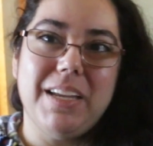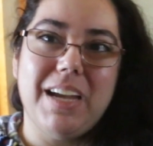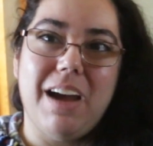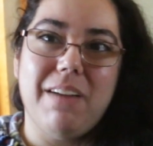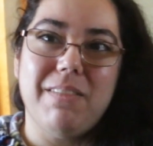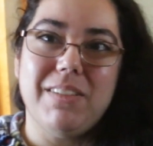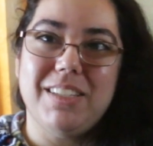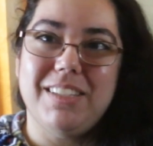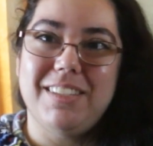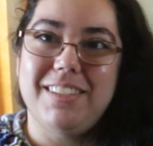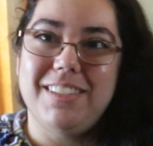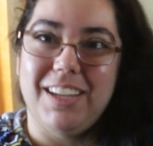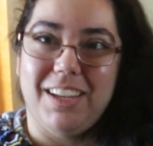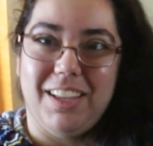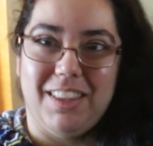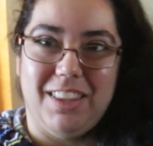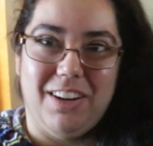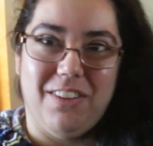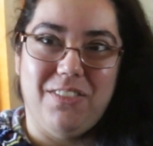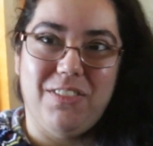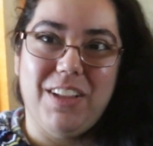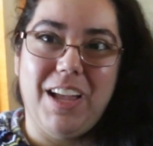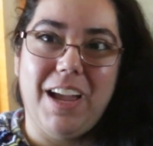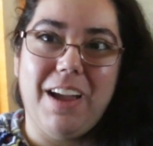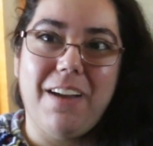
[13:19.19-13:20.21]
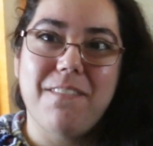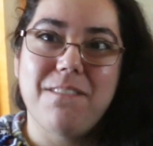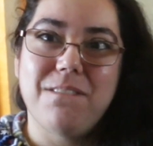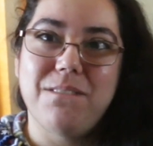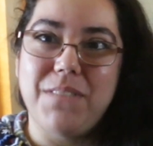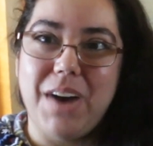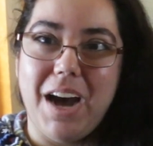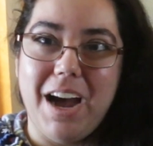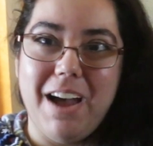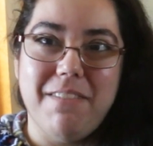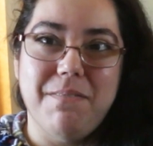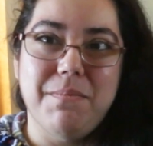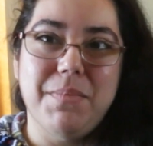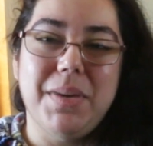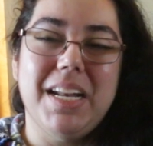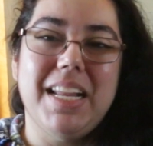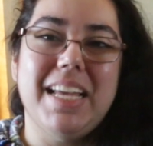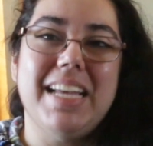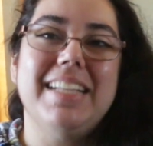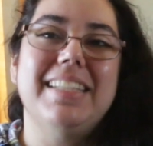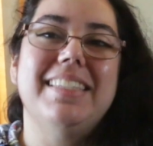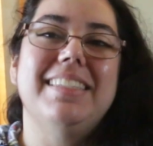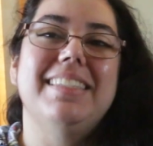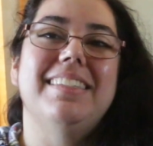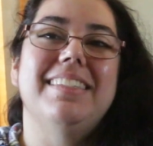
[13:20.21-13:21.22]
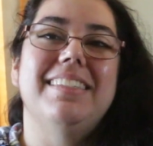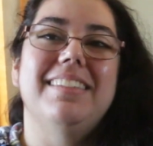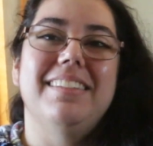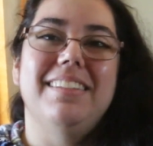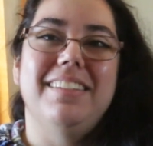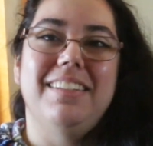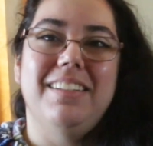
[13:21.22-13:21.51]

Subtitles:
I was stuck there for like 5 minutes,